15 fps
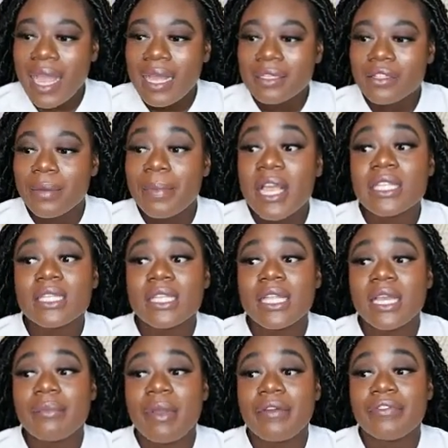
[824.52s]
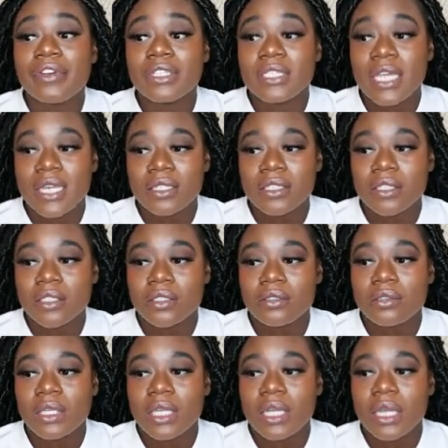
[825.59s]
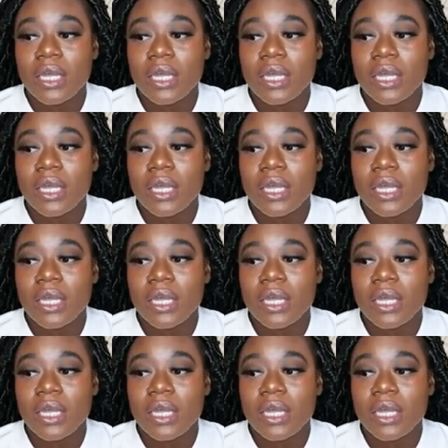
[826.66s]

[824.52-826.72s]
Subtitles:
So basically my first tattoo